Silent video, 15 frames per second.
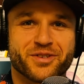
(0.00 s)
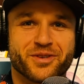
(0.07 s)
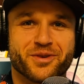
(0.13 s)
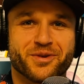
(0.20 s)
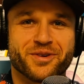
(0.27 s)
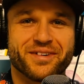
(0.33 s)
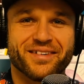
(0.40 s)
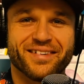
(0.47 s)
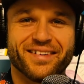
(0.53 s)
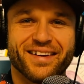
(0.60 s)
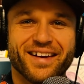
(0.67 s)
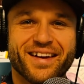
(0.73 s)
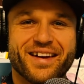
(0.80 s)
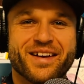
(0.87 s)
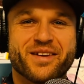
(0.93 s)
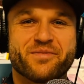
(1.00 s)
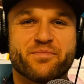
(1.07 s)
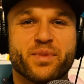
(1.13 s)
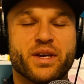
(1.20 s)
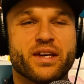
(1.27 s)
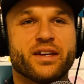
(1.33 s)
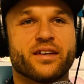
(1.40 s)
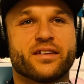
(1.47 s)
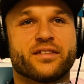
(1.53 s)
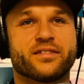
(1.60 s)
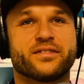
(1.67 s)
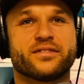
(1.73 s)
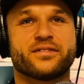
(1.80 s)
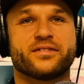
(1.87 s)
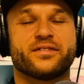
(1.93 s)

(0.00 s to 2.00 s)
you being,